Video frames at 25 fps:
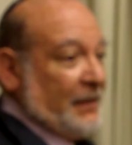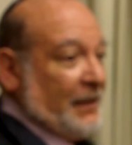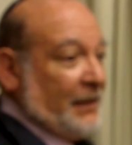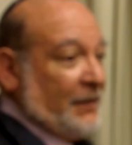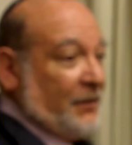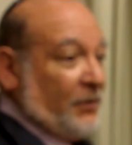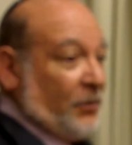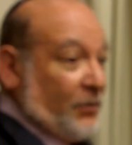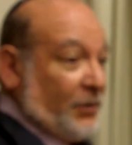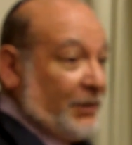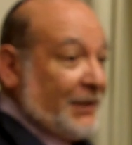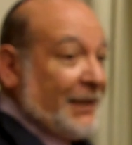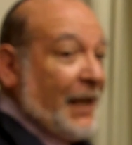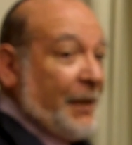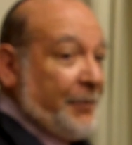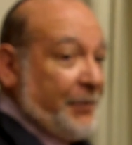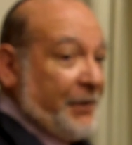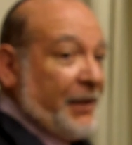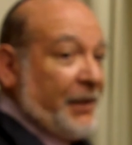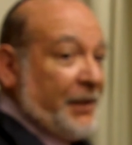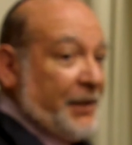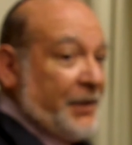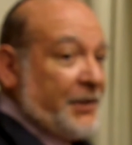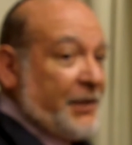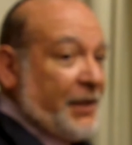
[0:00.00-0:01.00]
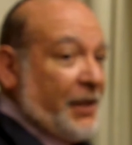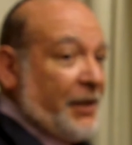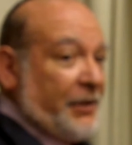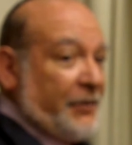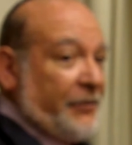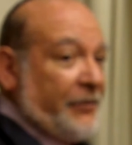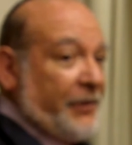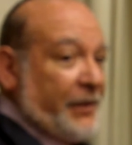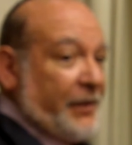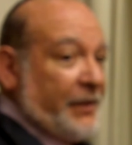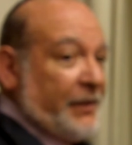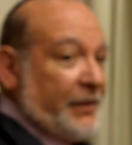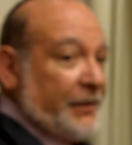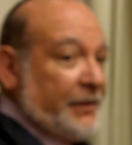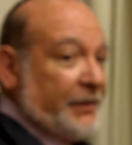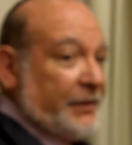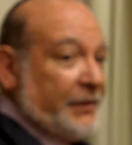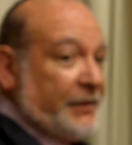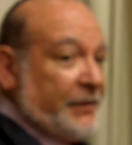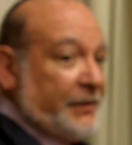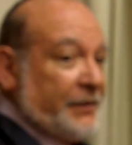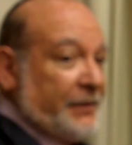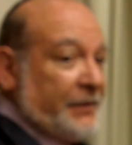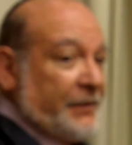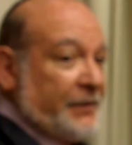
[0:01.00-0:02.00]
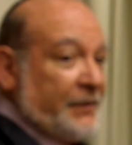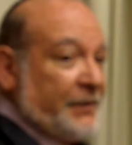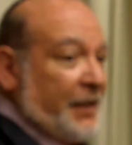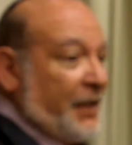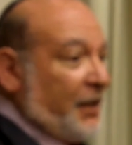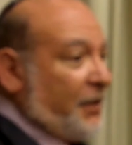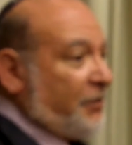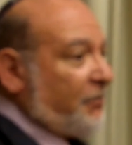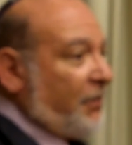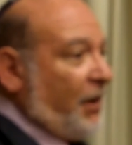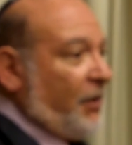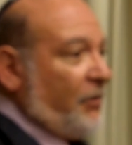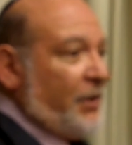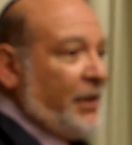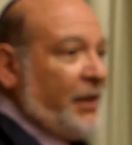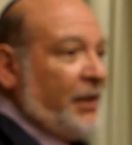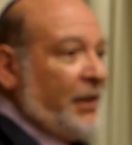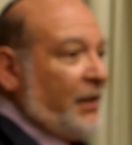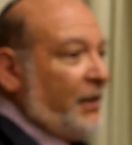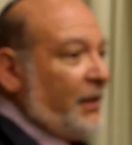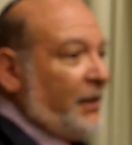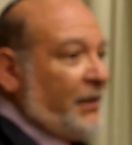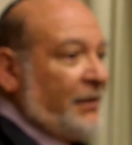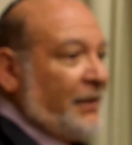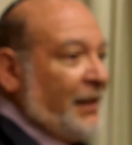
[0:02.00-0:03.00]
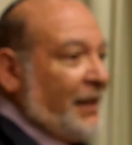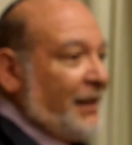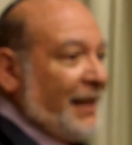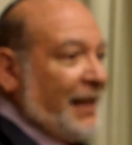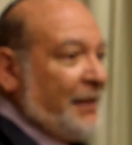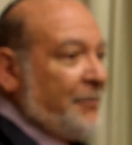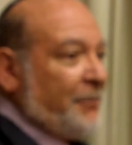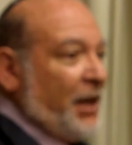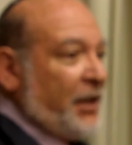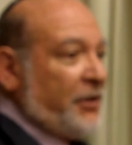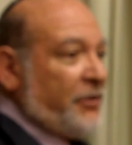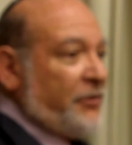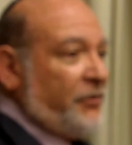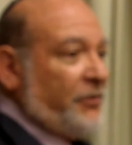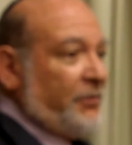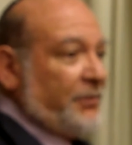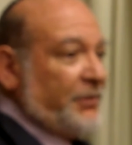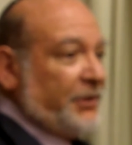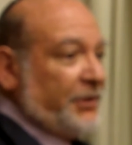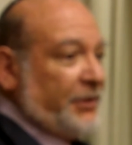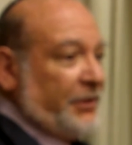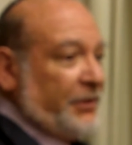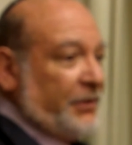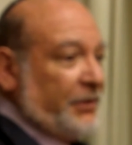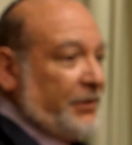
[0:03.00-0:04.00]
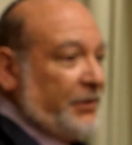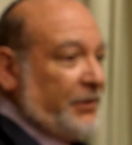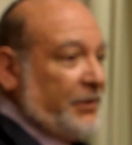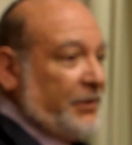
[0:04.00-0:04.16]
And look what's happening in this country. They're growing like mushrooms.